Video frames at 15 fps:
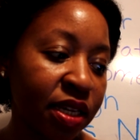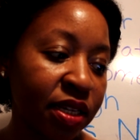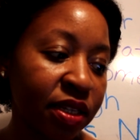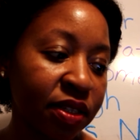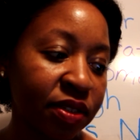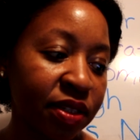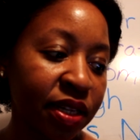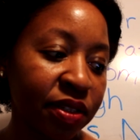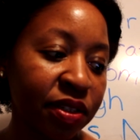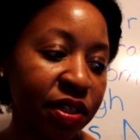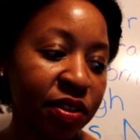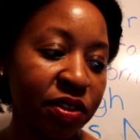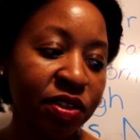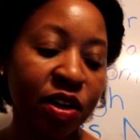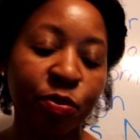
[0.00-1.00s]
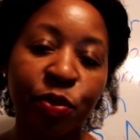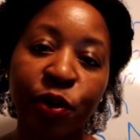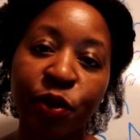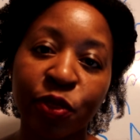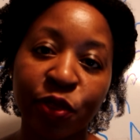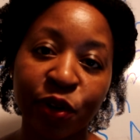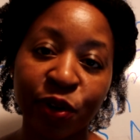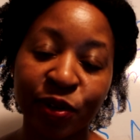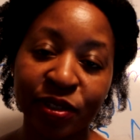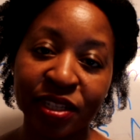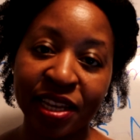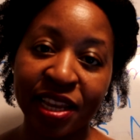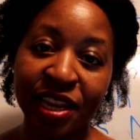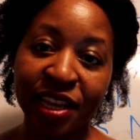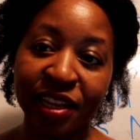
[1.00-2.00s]
Sentence number
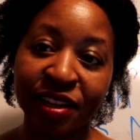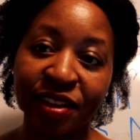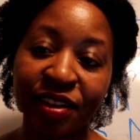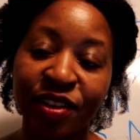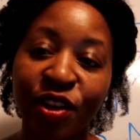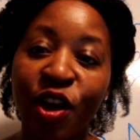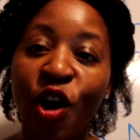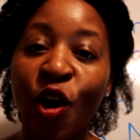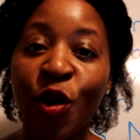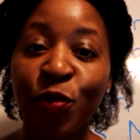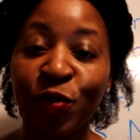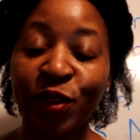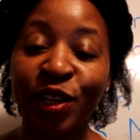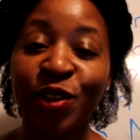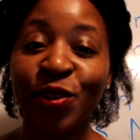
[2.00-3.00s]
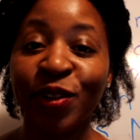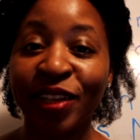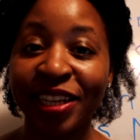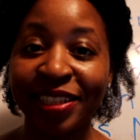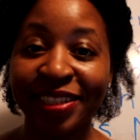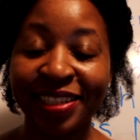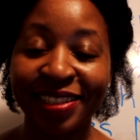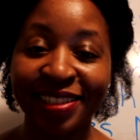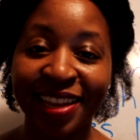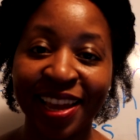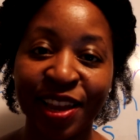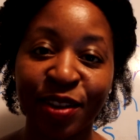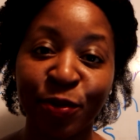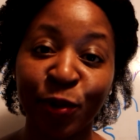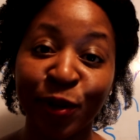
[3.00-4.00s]
13. Hopefully you'll get to
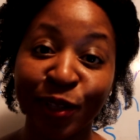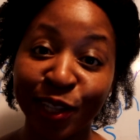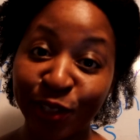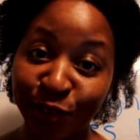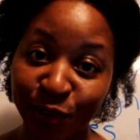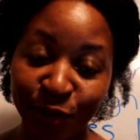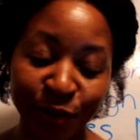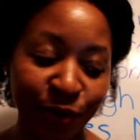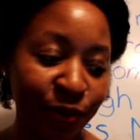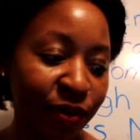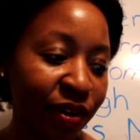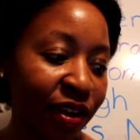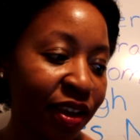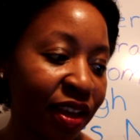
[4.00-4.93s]
say really soon,